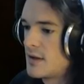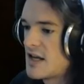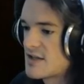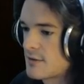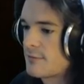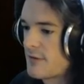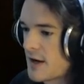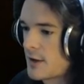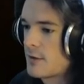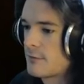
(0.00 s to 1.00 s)
Is it
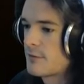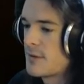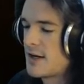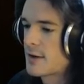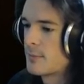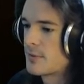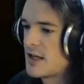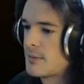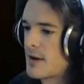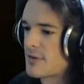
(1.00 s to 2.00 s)
fair for me to
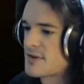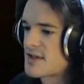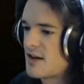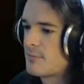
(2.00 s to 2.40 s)
complain about the state